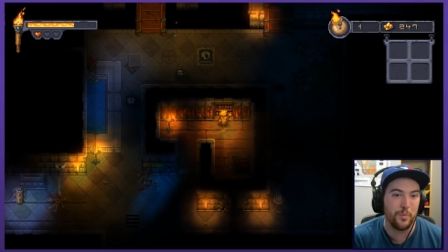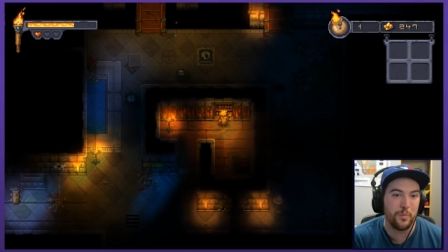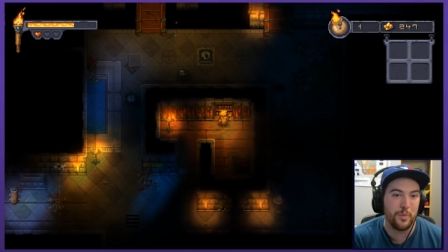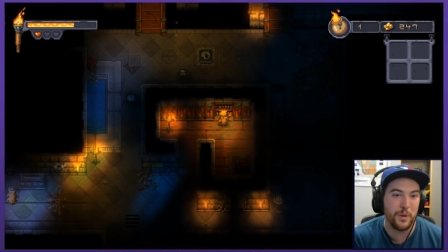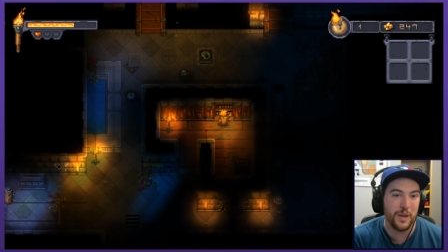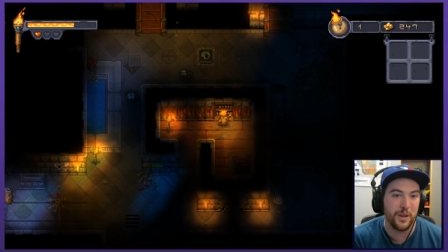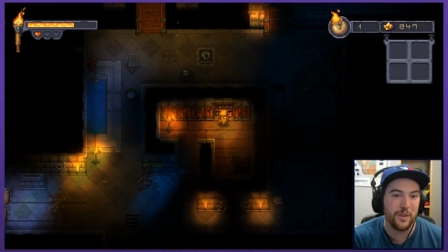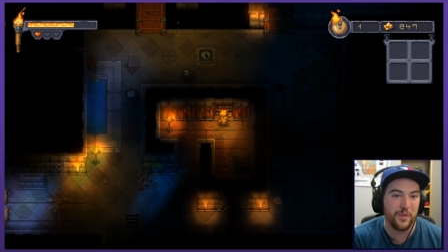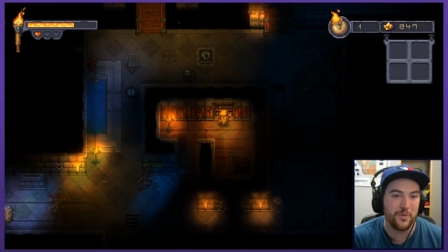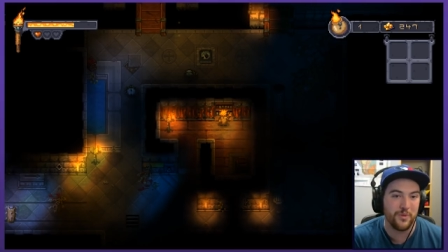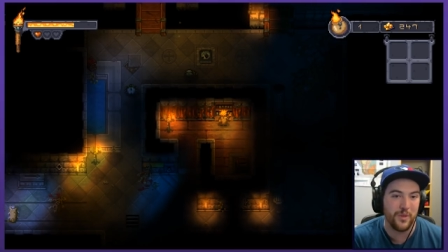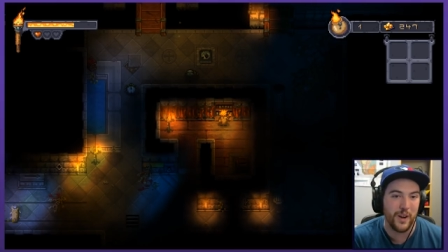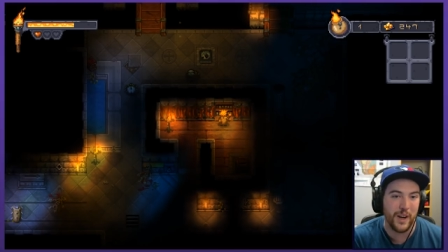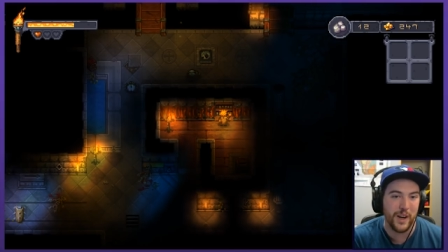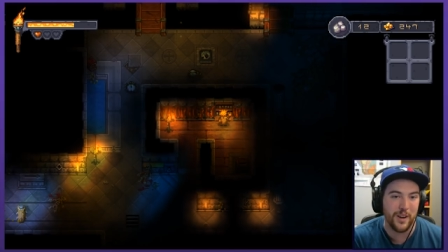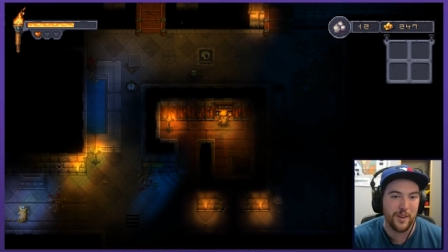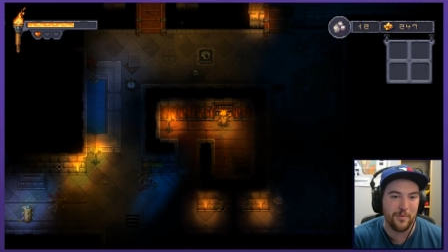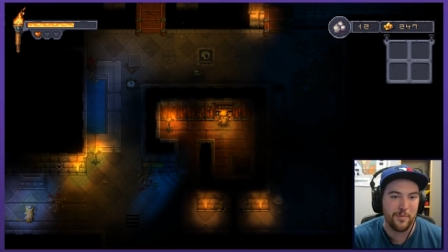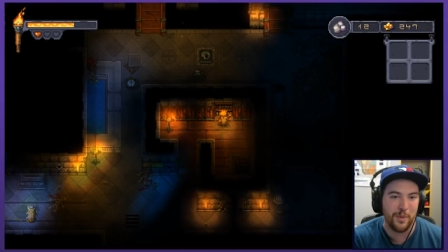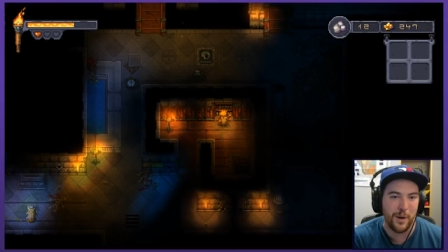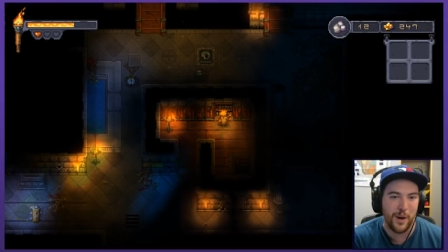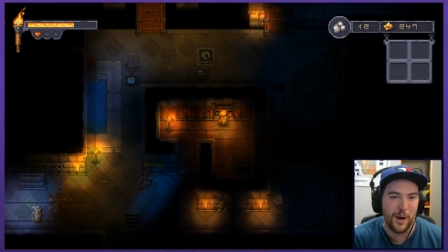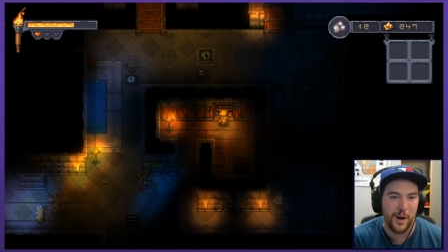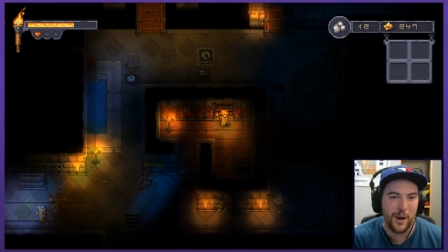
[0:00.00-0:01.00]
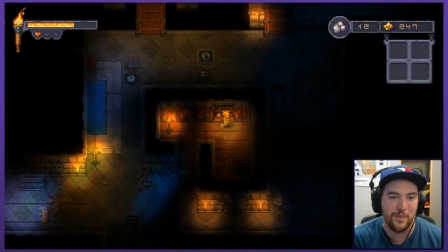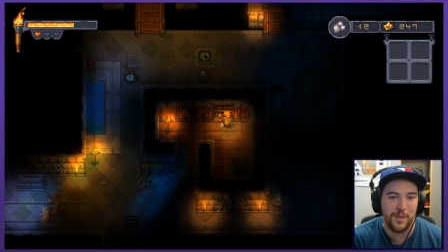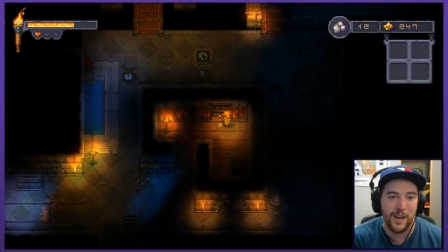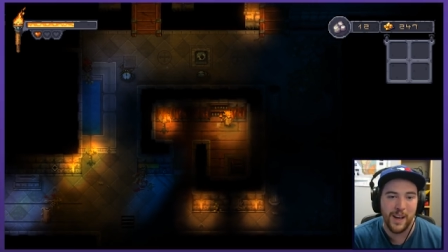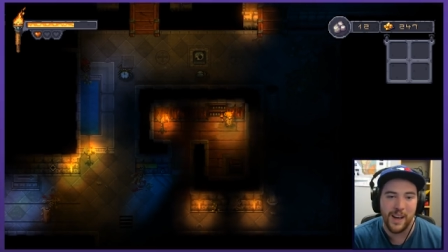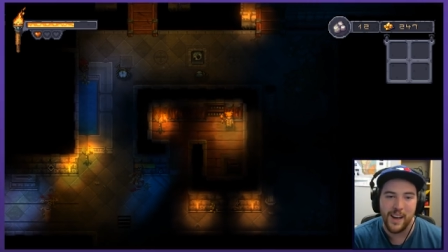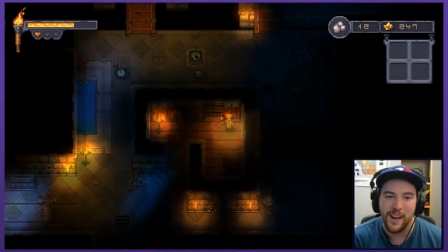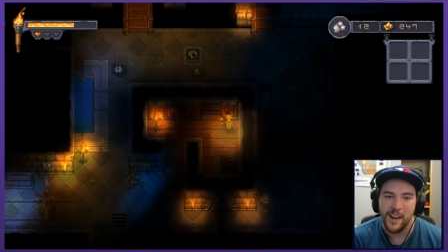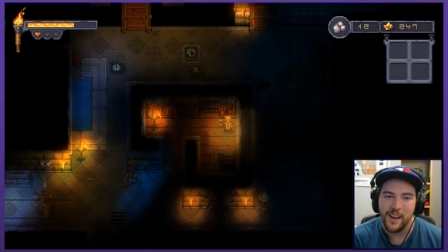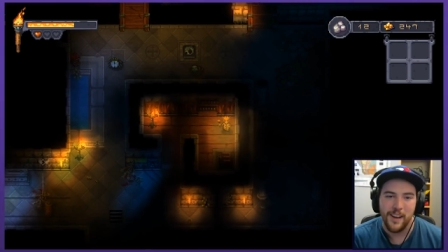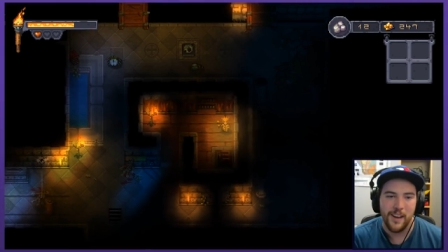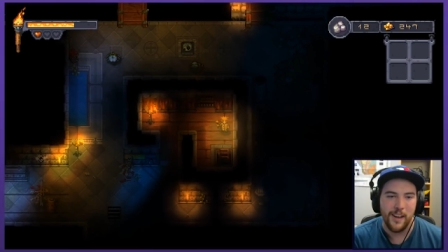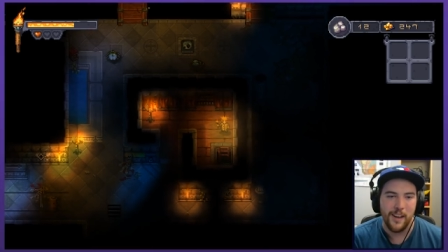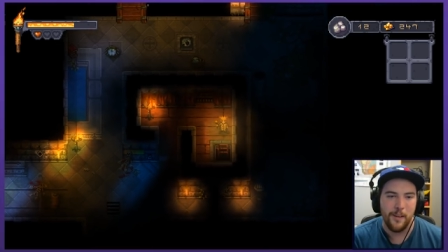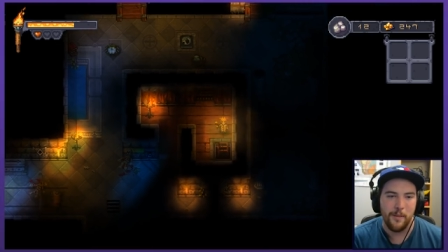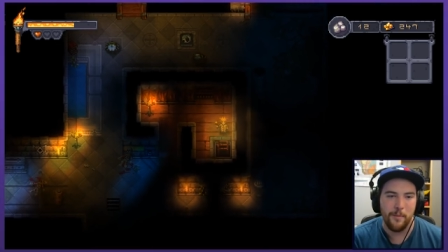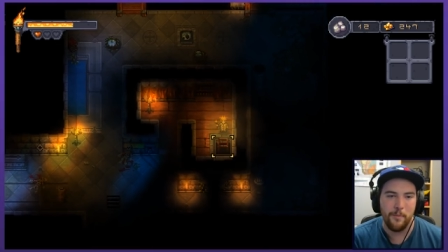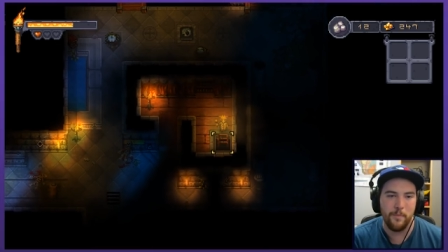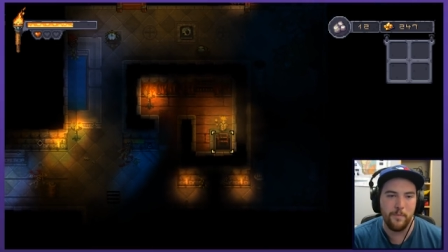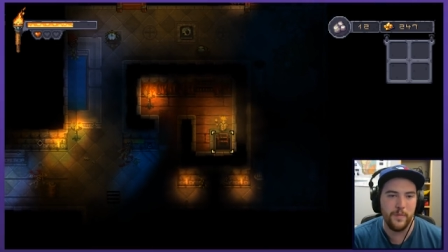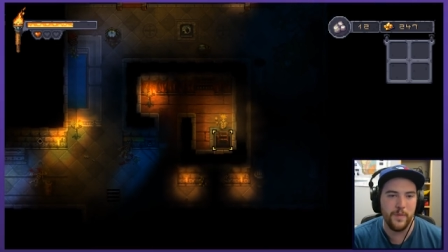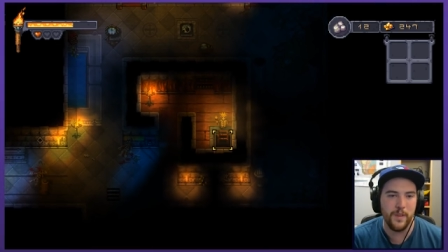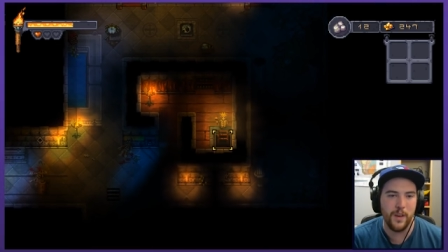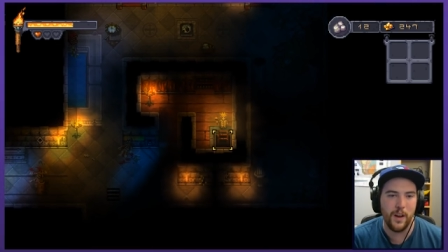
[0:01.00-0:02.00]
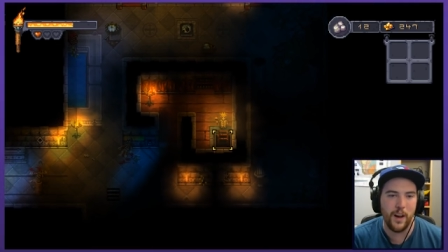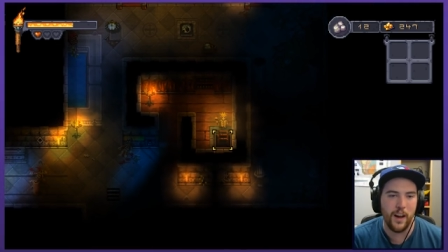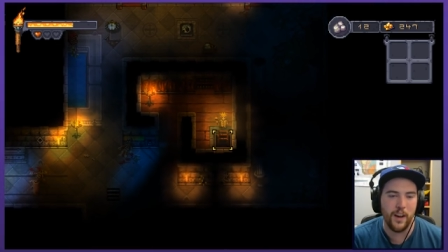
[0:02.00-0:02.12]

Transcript: a big firebomb. No,